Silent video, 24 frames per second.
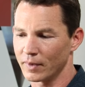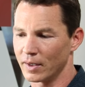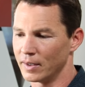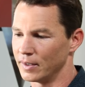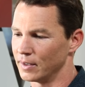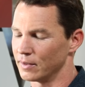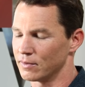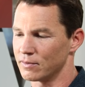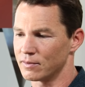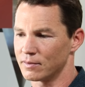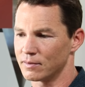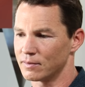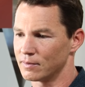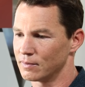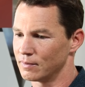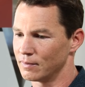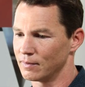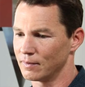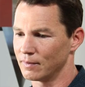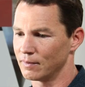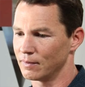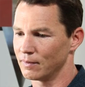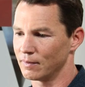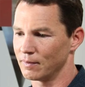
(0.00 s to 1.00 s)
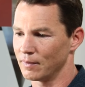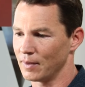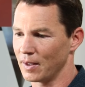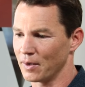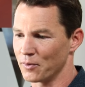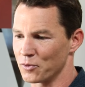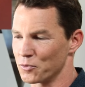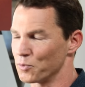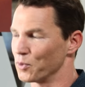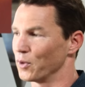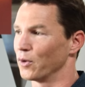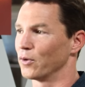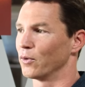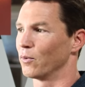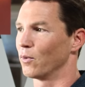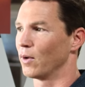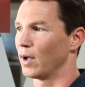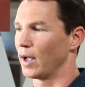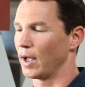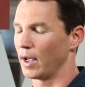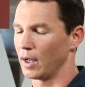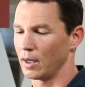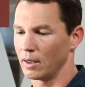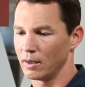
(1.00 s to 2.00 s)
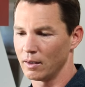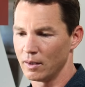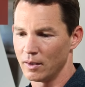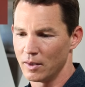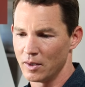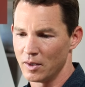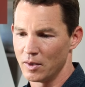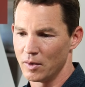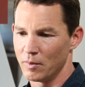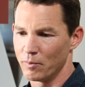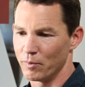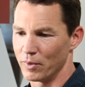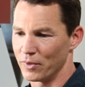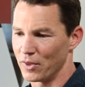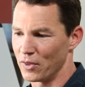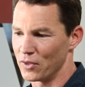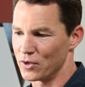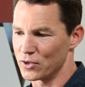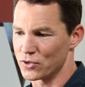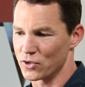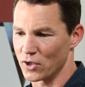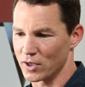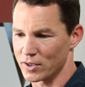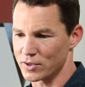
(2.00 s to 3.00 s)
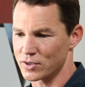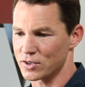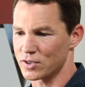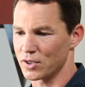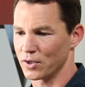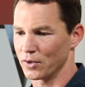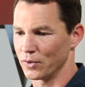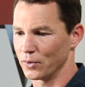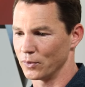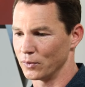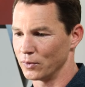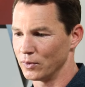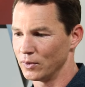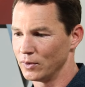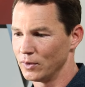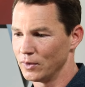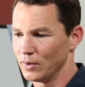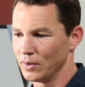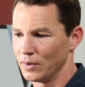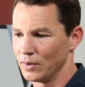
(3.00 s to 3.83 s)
and it's, I was blown away. But then there's also